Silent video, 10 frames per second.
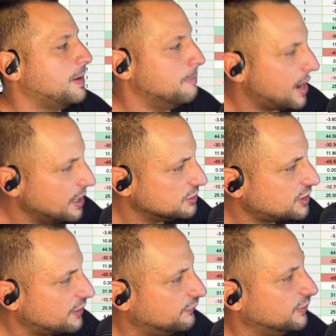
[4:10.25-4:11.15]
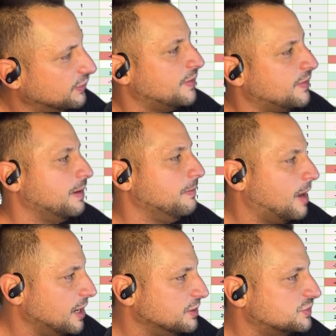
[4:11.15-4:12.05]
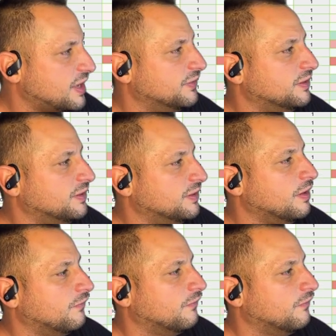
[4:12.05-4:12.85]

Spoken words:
by minus 7, and then by minus 7